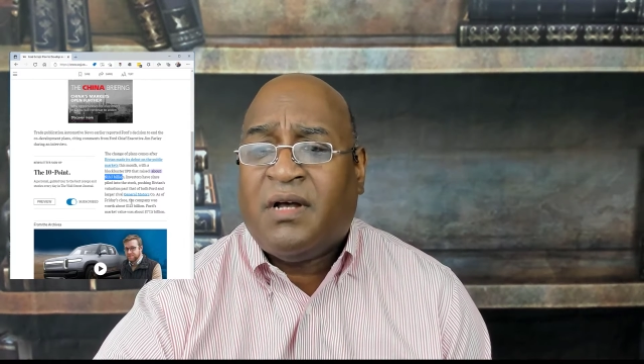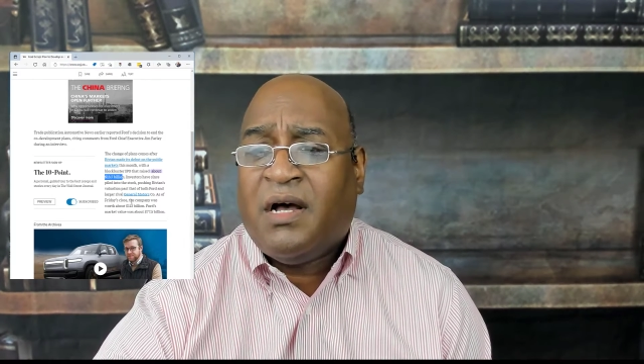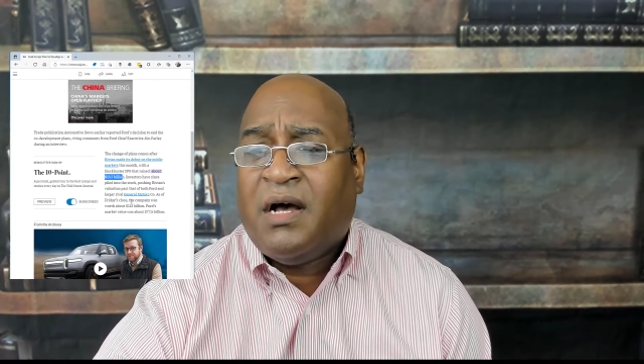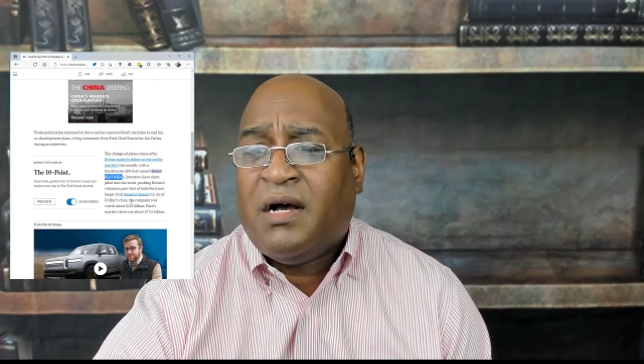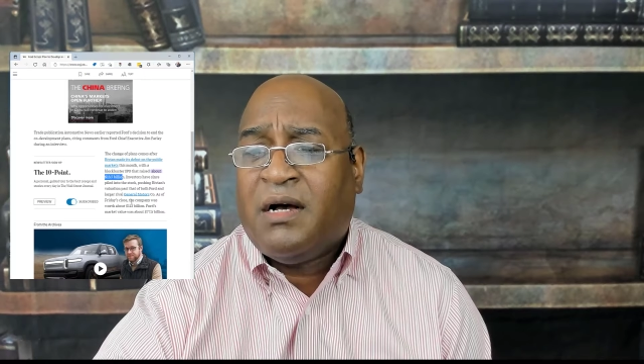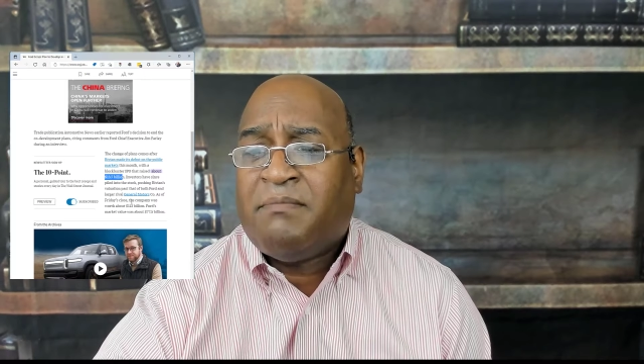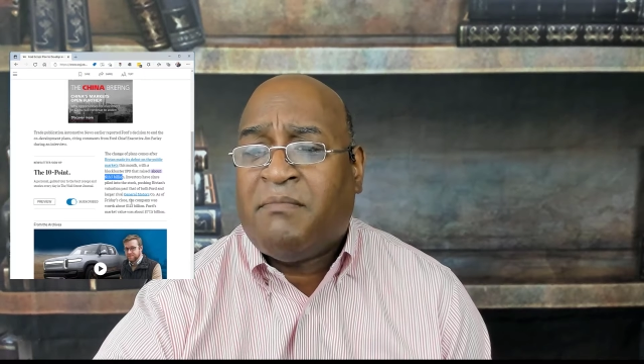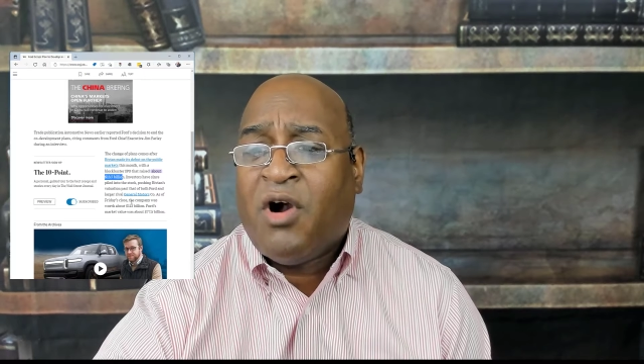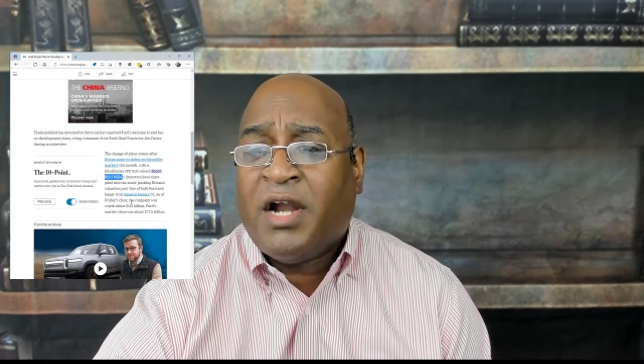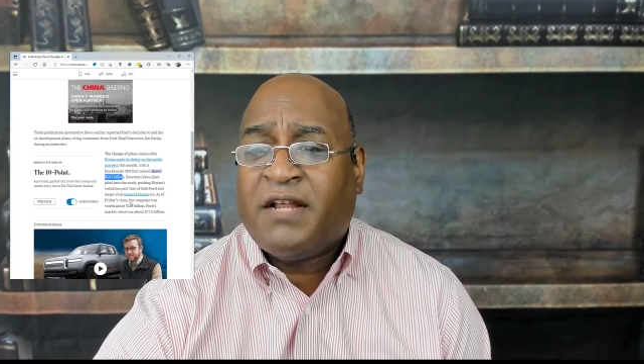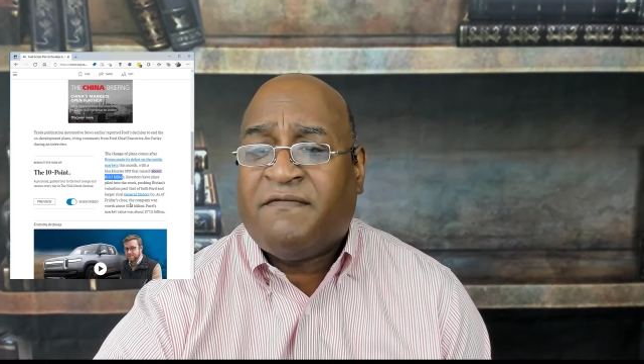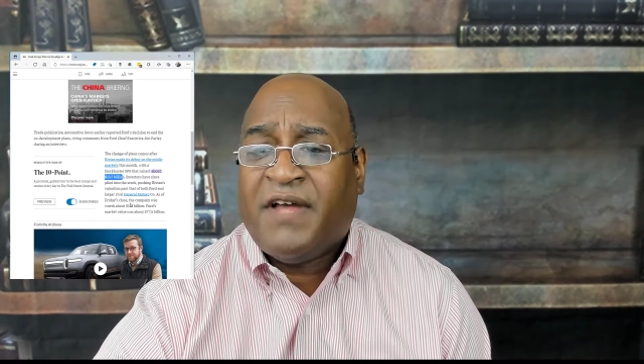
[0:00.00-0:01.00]
uh,
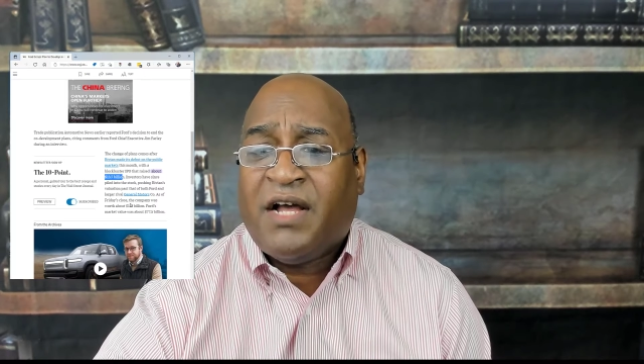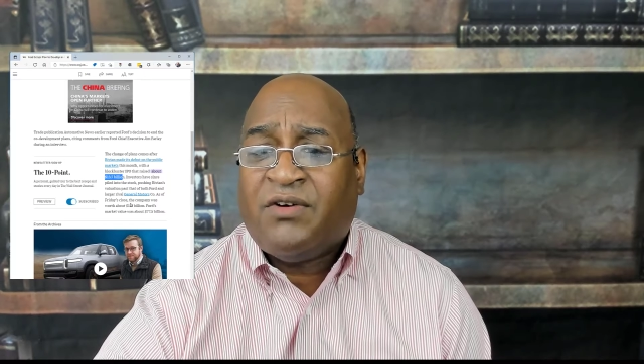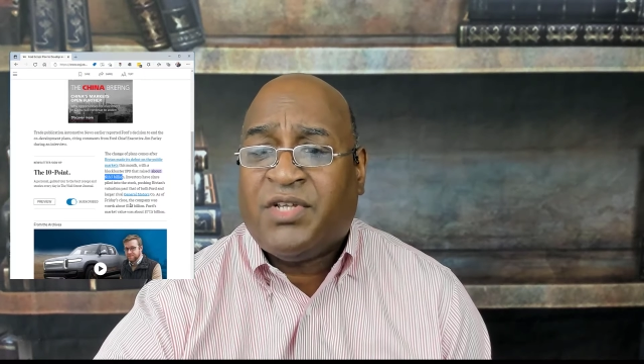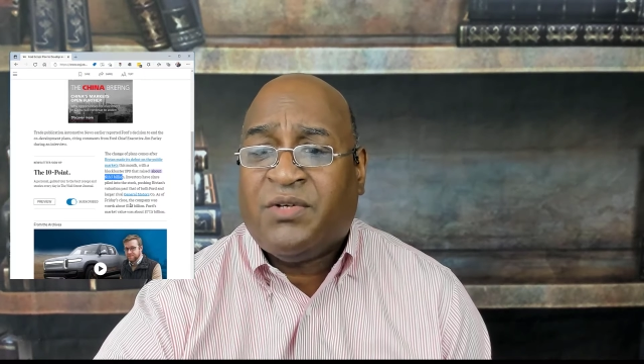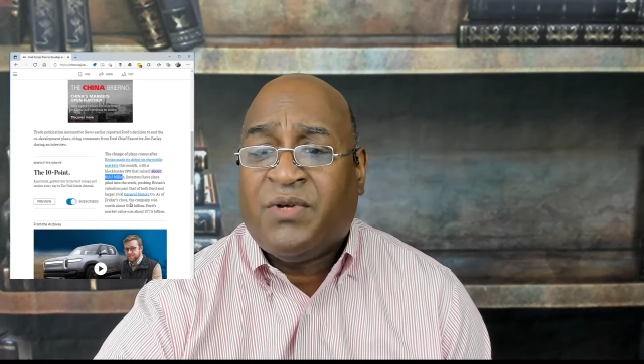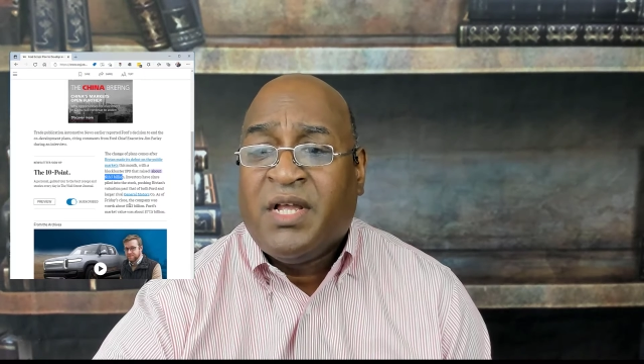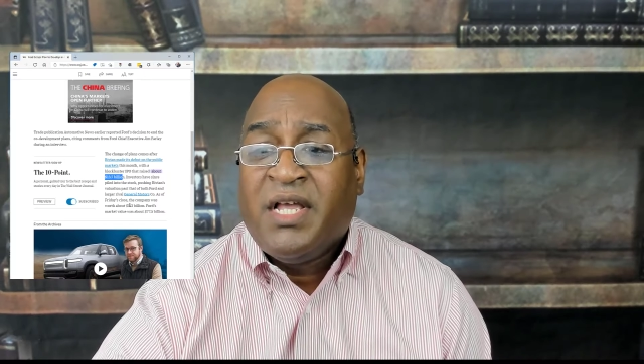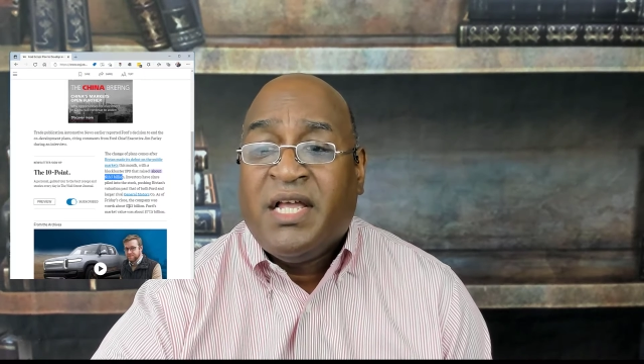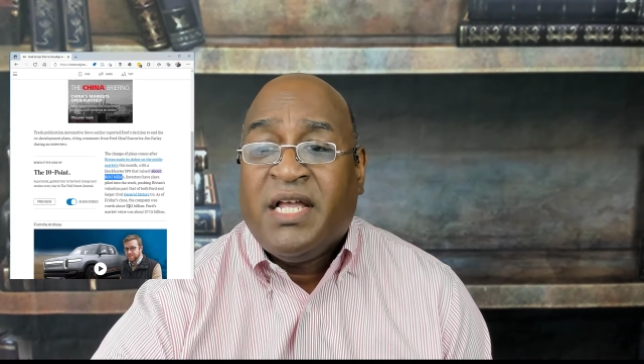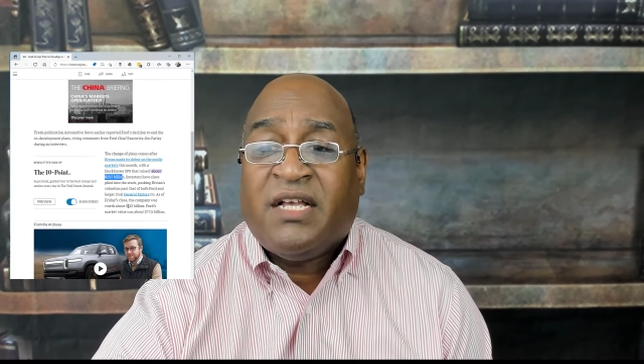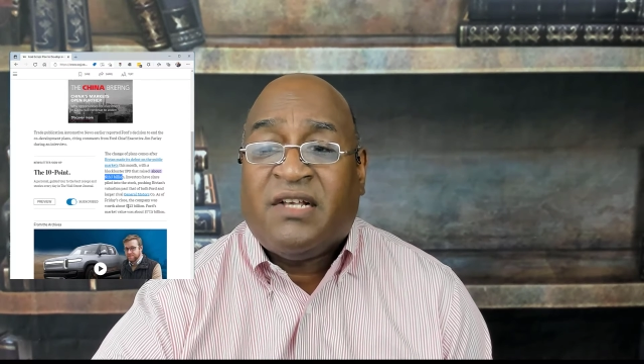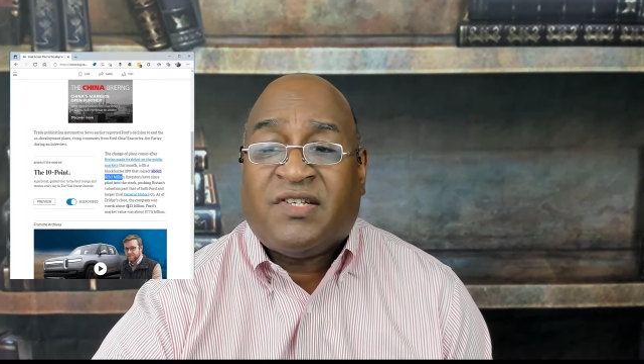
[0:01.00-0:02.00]
market value
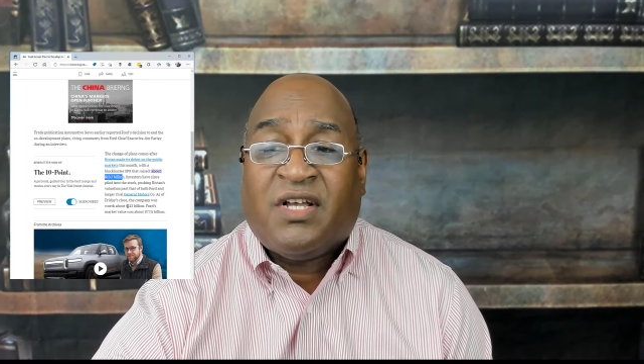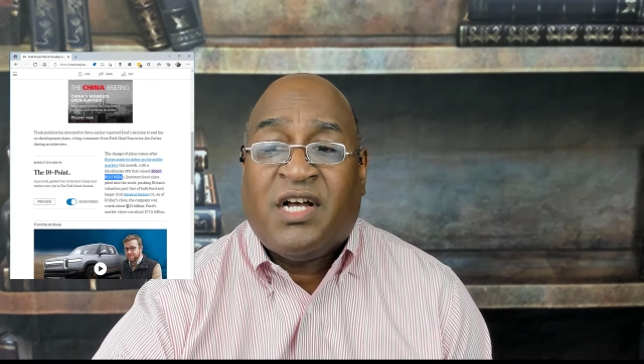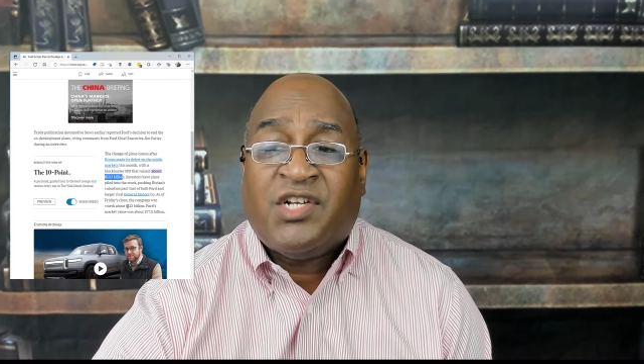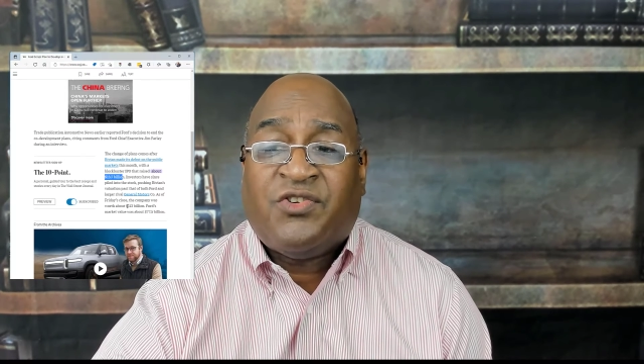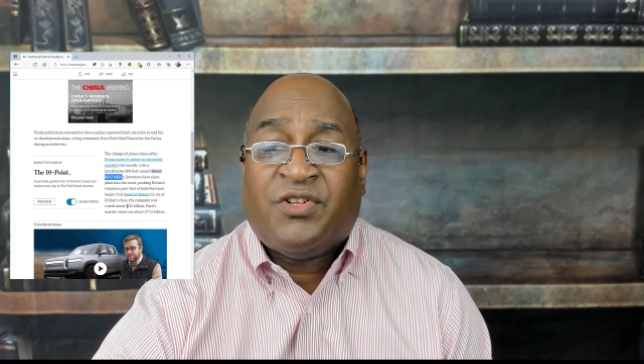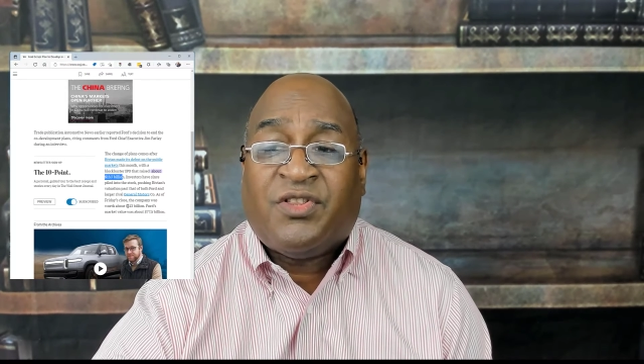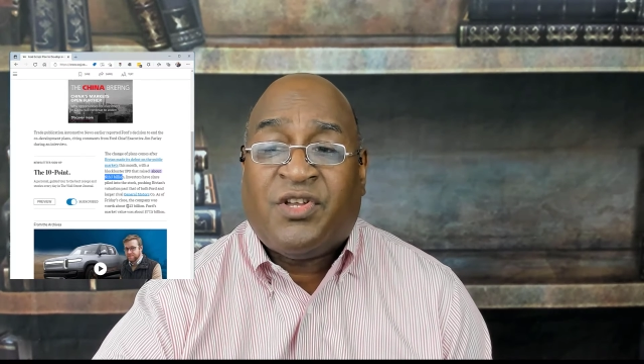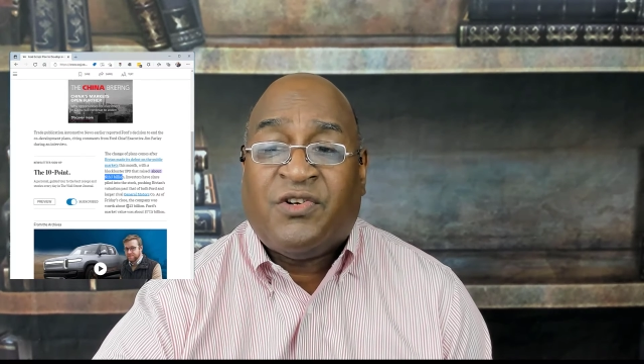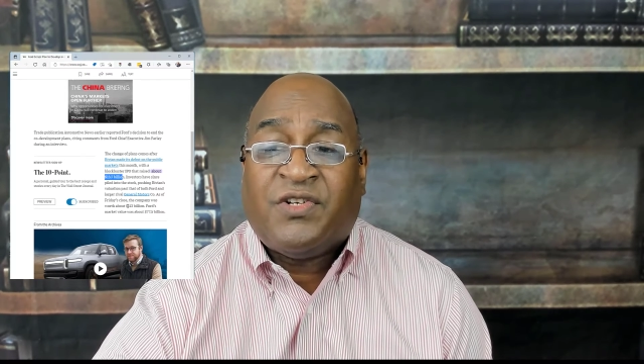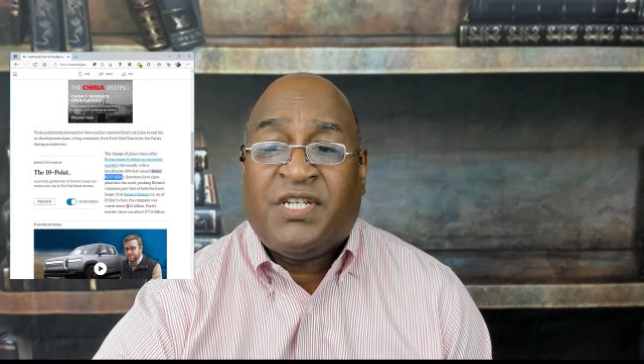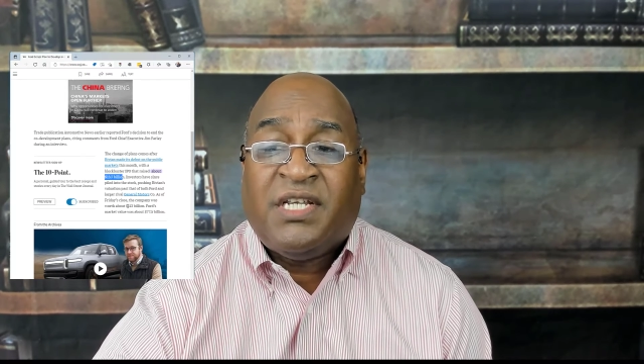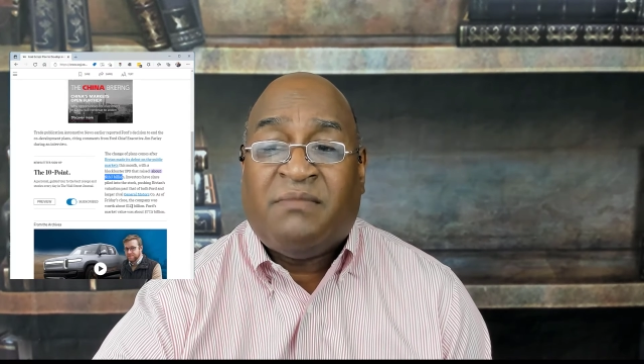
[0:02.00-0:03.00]
is
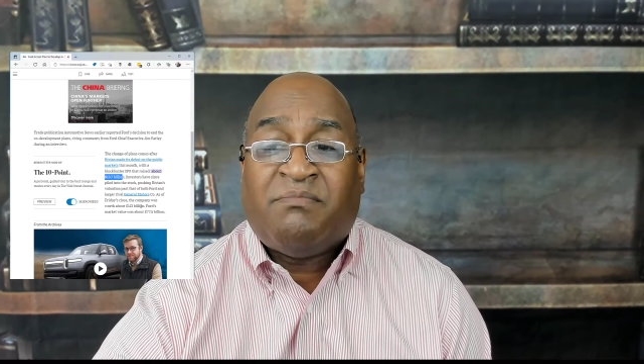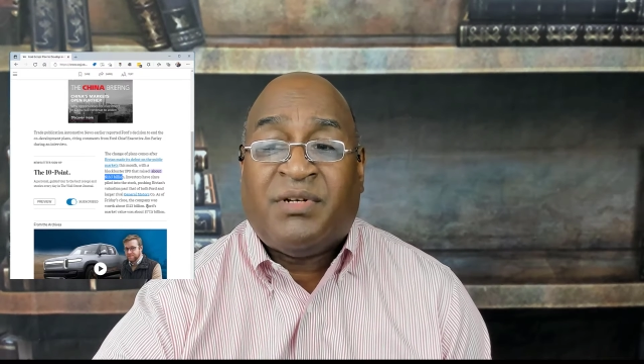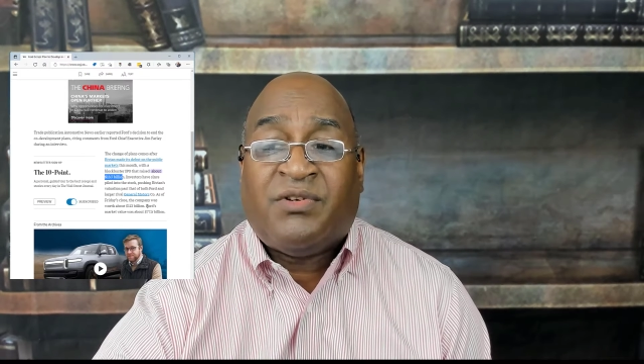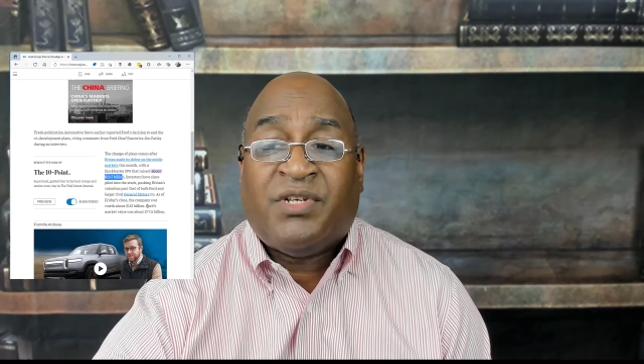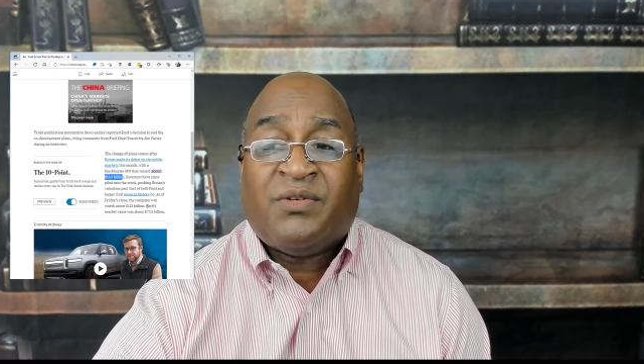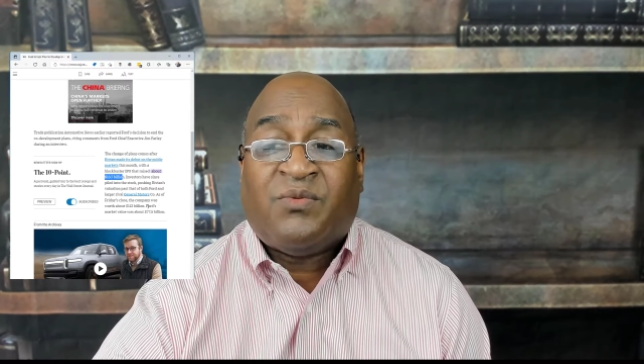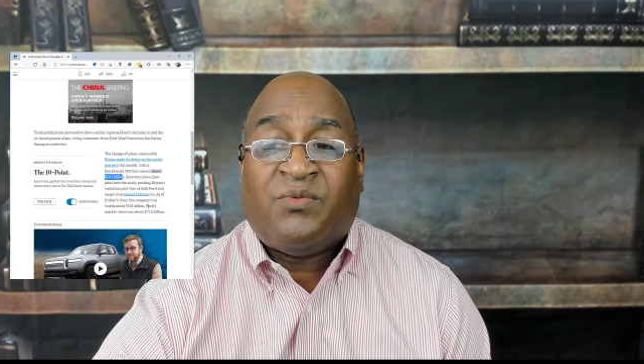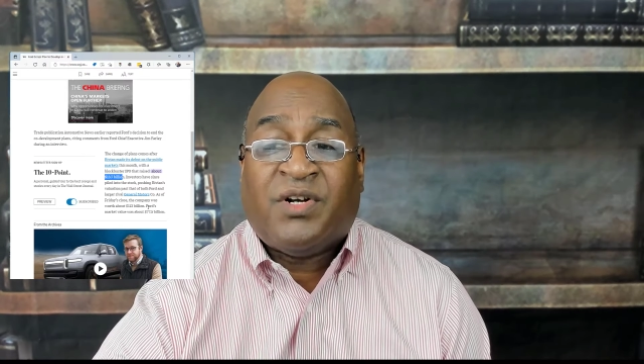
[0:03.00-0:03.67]
113 billion,